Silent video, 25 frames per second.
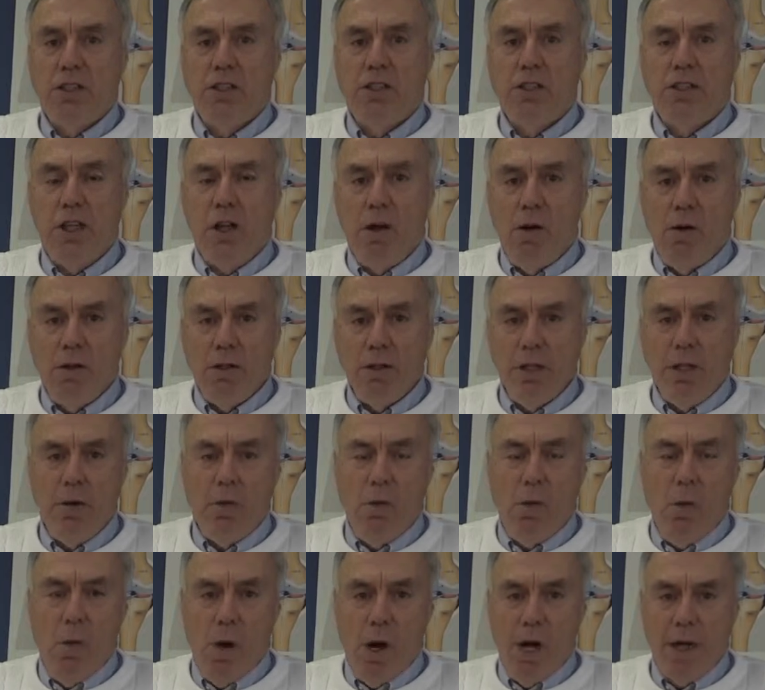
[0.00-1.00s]
is the only
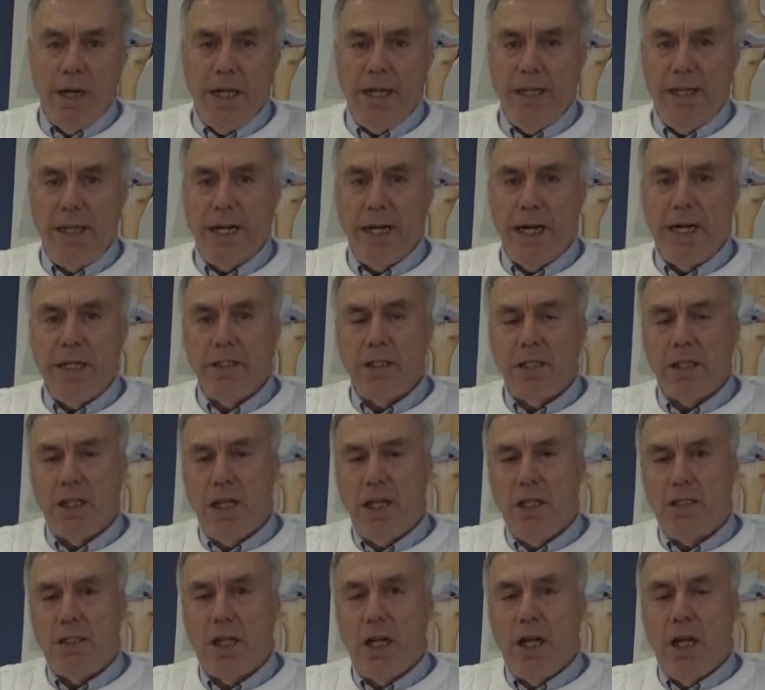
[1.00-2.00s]
one in the United
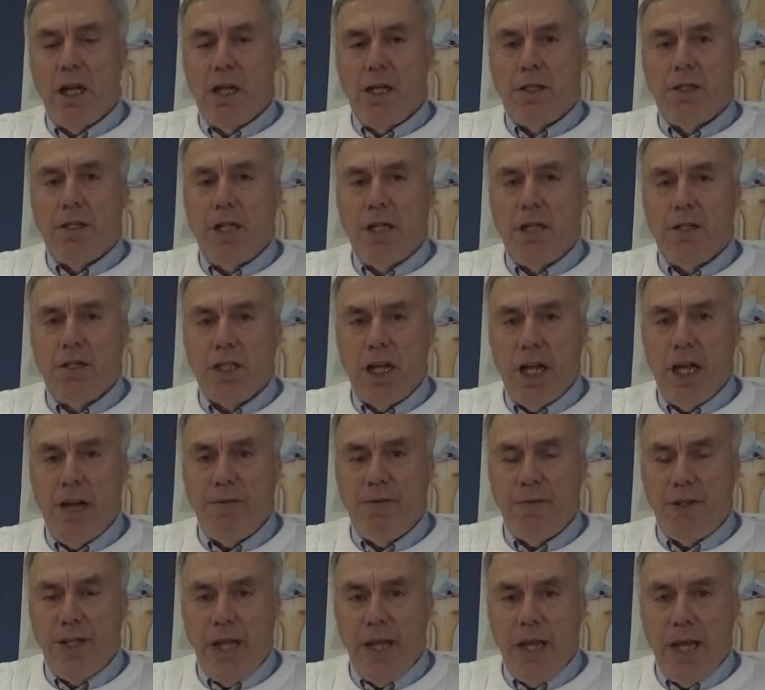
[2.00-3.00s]
States that is
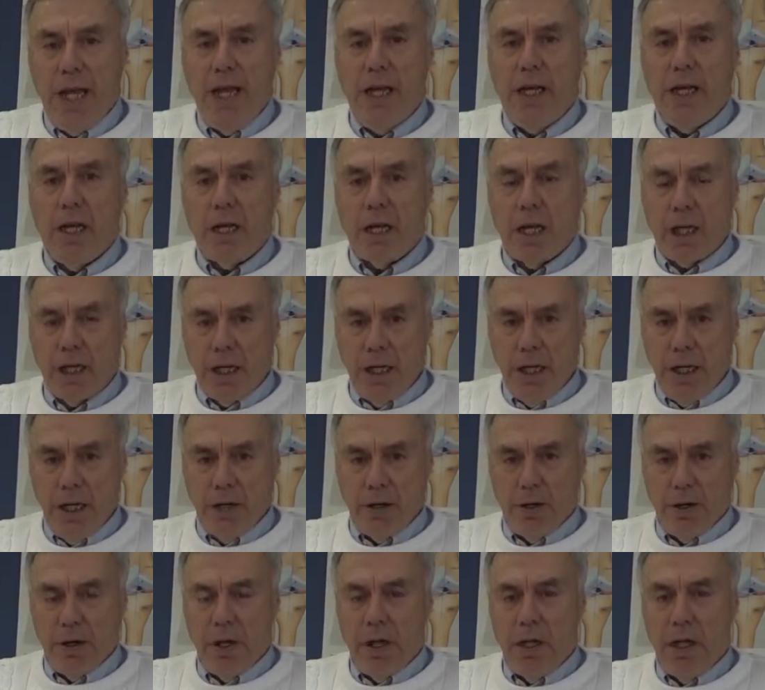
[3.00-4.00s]
FDA
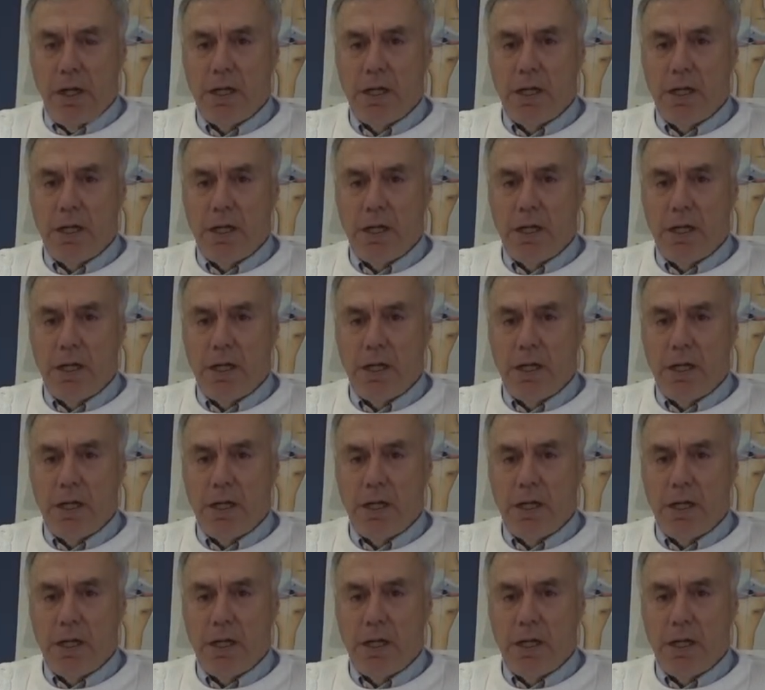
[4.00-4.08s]
cleared.